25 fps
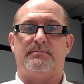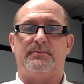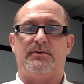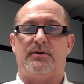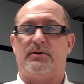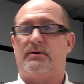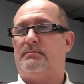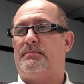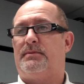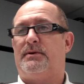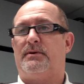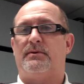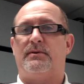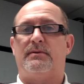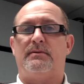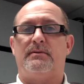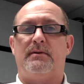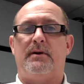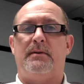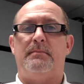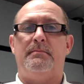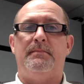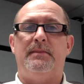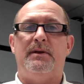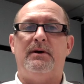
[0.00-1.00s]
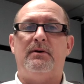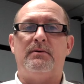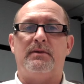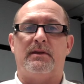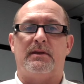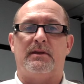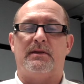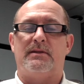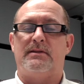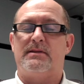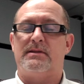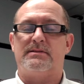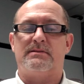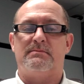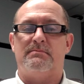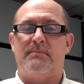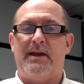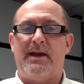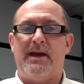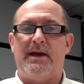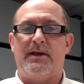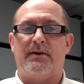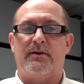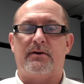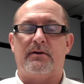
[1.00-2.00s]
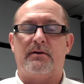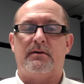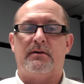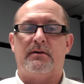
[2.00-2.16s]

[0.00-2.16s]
You can build a million. It doesn't matter.